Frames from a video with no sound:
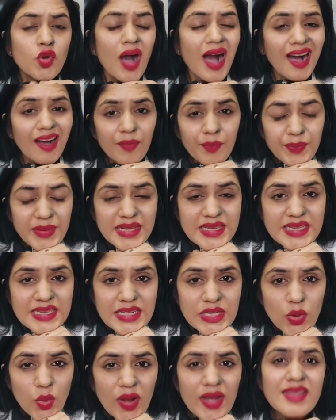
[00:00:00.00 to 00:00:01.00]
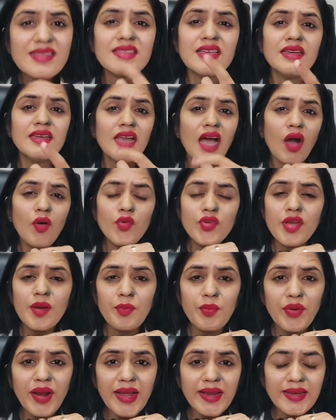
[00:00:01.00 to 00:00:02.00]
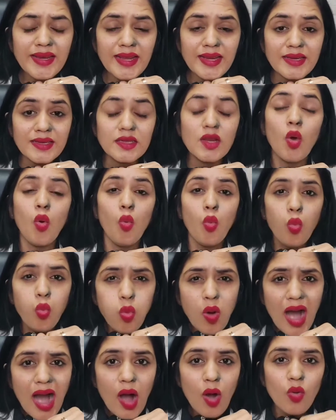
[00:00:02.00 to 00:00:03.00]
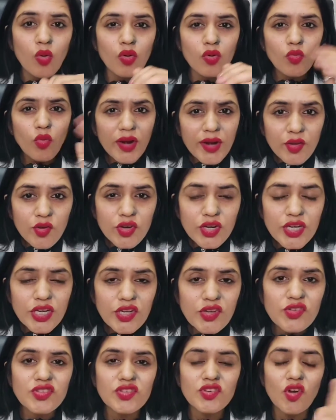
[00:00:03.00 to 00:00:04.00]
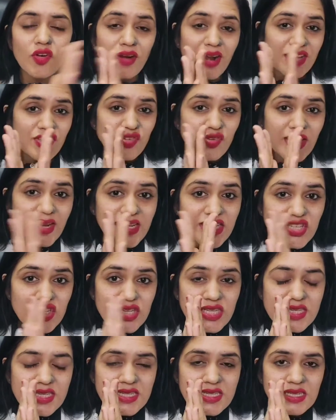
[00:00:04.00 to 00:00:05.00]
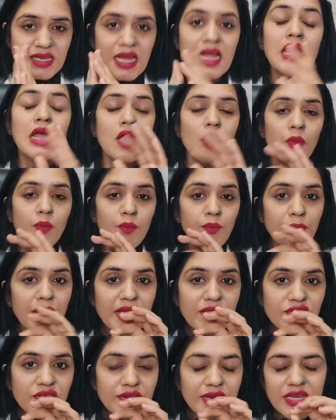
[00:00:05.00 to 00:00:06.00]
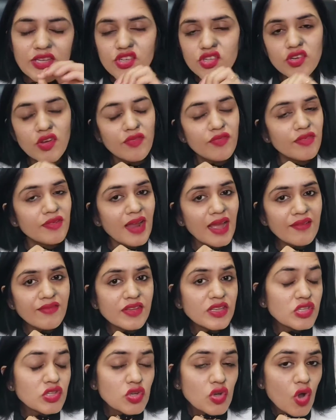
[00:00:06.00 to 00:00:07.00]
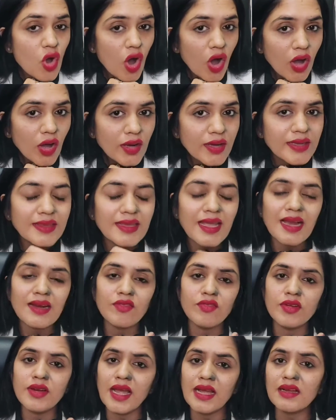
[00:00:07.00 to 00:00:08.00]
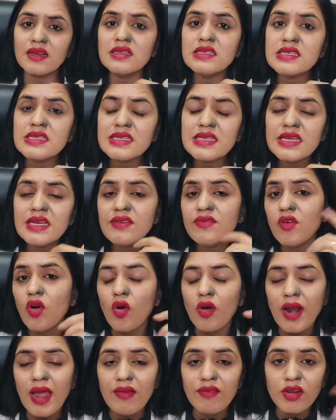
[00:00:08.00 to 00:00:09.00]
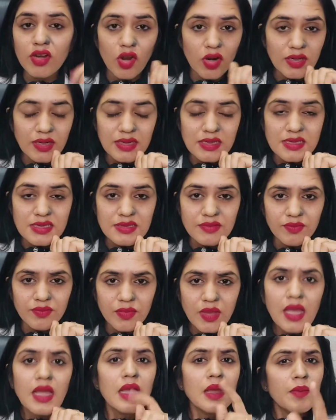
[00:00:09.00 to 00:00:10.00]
You have PCOS and now you're pregnant. Wow, what a good news. Congratulations. Major tension of life is gone. That will I conceive or I will not conceive.